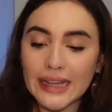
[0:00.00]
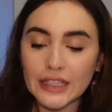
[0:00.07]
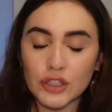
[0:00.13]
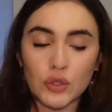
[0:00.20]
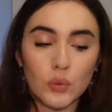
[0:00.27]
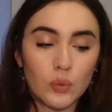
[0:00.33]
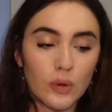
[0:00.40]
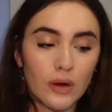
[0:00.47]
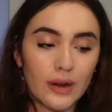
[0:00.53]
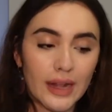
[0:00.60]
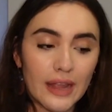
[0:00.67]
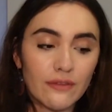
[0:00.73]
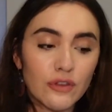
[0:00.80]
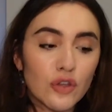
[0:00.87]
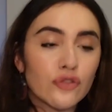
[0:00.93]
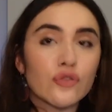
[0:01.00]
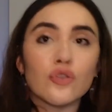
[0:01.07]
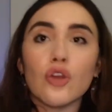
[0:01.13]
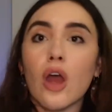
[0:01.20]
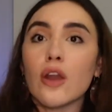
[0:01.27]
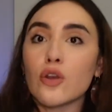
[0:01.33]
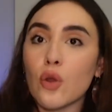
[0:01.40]
get to work if you do
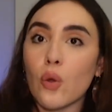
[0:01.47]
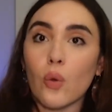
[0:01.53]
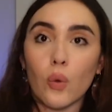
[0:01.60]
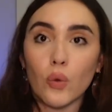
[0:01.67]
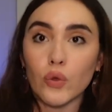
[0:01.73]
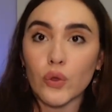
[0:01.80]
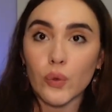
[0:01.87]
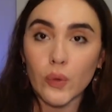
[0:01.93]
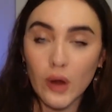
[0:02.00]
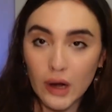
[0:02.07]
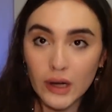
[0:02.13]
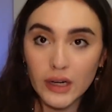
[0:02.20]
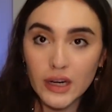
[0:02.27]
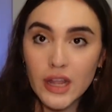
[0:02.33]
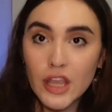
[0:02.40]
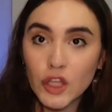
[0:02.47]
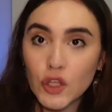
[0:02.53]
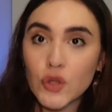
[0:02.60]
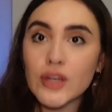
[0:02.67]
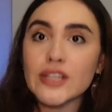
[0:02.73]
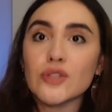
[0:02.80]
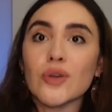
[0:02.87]
not know who you are.
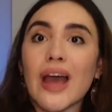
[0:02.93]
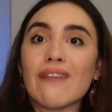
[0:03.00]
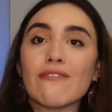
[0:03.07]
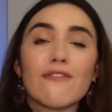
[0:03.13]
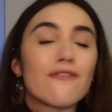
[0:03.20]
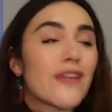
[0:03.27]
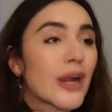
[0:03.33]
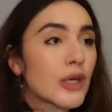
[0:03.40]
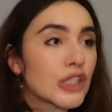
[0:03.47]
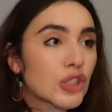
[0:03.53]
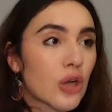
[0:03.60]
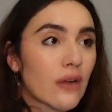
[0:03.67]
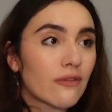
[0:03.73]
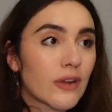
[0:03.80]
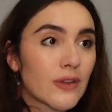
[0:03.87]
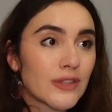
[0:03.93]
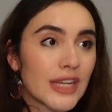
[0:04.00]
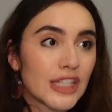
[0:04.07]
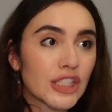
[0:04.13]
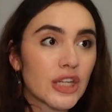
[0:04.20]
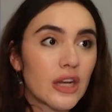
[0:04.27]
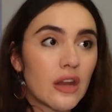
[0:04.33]
You need to have a very strong
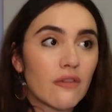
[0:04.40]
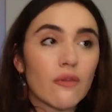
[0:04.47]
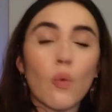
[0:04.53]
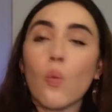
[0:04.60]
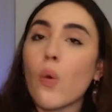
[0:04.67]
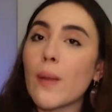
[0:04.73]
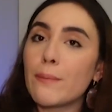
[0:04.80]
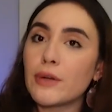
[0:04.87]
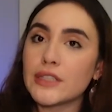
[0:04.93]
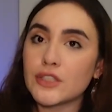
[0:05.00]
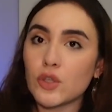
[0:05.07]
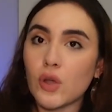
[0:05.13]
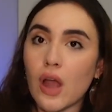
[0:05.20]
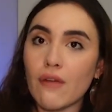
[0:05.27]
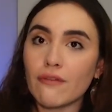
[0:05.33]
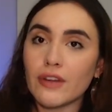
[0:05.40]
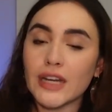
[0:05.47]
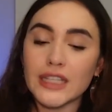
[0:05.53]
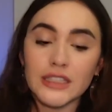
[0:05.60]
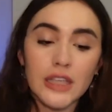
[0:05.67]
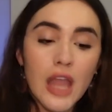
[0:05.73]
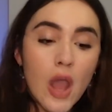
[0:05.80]
foundation of what brings you
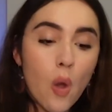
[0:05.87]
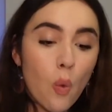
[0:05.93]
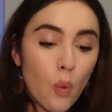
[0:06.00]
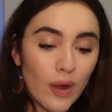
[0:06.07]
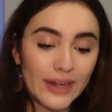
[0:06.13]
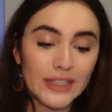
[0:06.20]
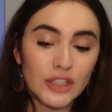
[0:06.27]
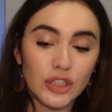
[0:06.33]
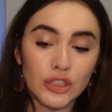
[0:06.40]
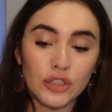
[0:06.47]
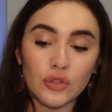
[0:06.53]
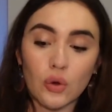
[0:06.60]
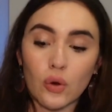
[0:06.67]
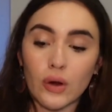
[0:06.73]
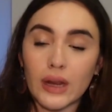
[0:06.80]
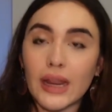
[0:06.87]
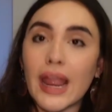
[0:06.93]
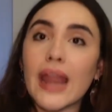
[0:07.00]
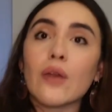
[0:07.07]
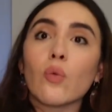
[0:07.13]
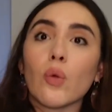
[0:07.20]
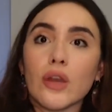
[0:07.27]
confidence, what is your story,
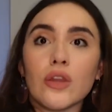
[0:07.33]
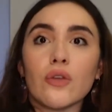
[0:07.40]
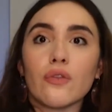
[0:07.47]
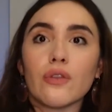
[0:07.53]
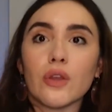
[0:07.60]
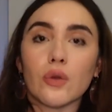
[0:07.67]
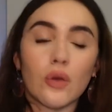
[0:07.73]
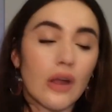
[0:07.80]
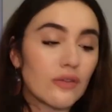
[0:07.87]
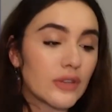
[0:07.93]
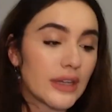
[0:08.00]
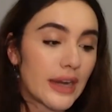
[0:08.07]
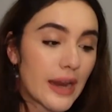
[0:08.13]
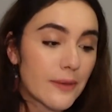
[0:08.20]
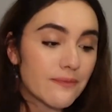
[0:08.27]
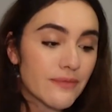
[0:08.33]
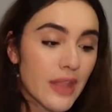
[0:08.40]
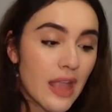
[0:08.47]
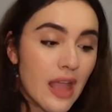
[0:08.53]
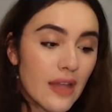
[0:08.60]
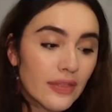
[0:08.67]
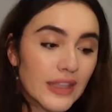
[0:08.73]
and what do you feel grounded in.
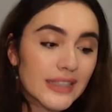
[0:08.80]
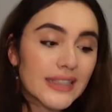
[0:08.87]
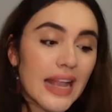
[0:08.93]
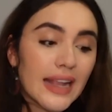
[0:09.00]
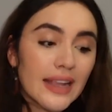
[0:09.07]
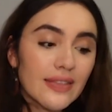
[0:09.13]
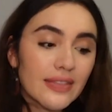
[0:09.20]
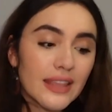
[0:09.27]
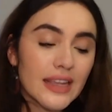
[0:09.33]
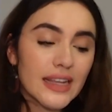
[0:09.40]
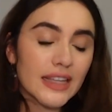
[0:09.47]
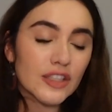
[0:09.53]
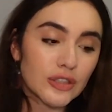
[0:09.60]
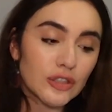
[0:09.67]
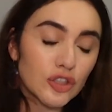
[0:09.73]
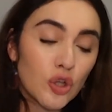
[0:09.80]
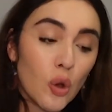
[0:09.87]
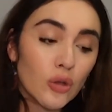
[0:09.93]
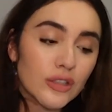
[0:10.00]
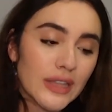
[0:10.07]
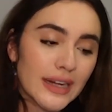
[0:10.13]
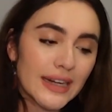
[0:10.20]
The second thing is
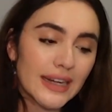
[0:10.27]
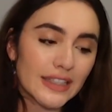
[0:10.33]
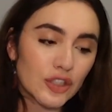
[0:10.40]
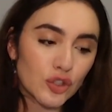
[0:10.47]
goal setting and